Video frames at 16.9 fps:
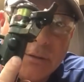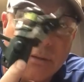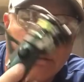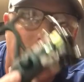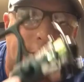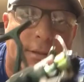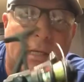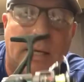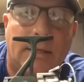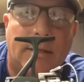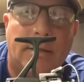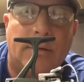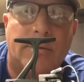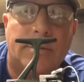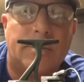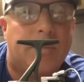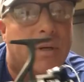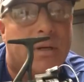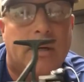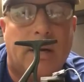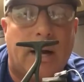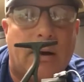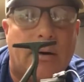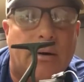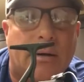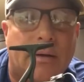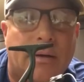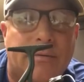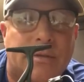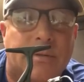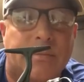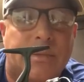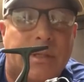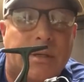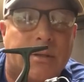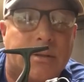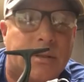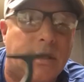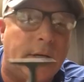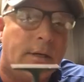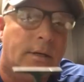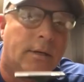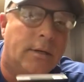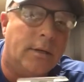And all I had to do was spend an hour and give it some TLC.